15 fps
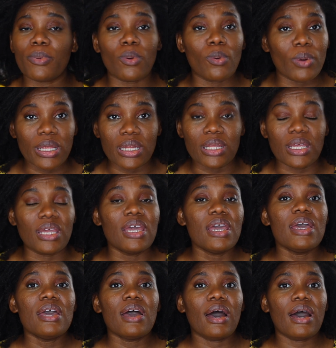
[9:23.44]
oily,
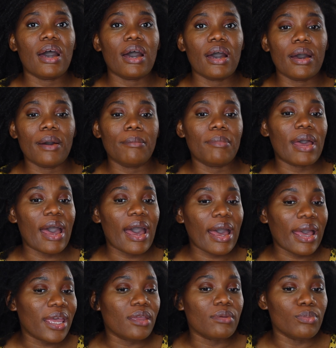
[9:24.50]

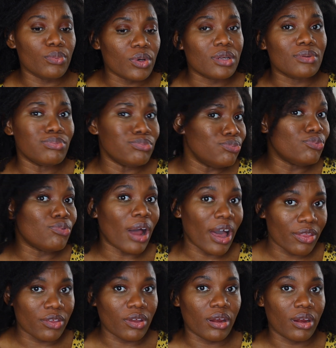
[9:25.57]
I would
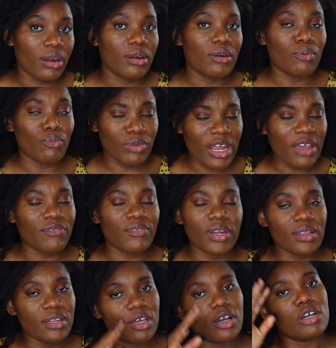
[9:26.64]
rather,
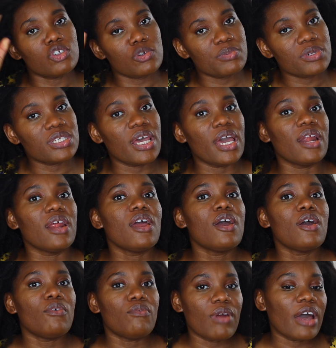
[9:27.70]
definitely 100%
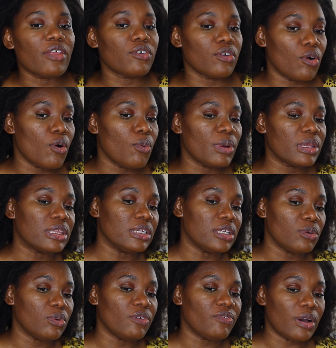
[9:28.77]
rather go with the
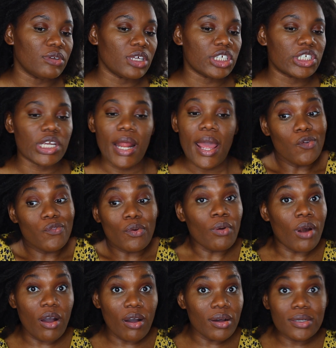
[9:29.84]
liquid foundation.
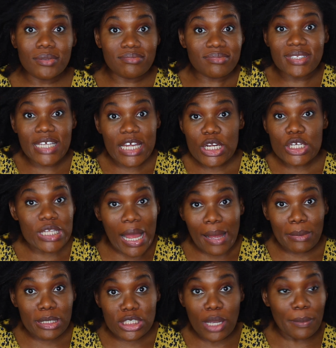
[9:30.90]
Overall, there's not
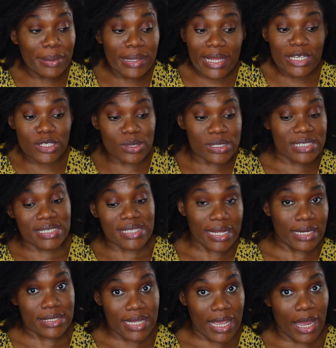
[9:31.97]
much complaint on this side
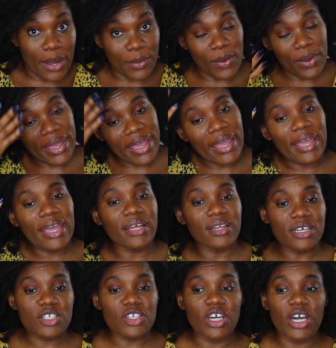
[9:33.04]
of town, okay? It
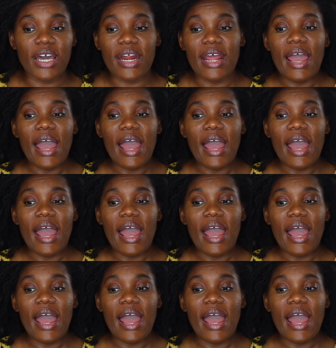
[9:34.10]
looks good.